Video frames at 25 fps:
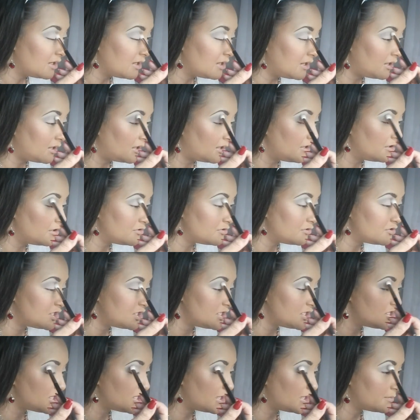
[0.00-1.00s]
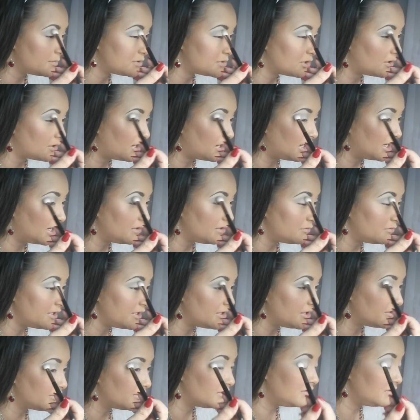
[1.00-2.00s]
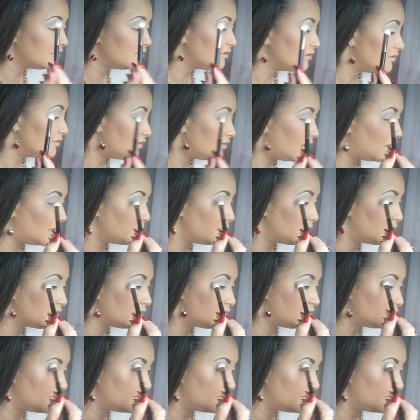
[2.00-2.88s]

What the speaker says: and I know she shapes her eye weird. I'm not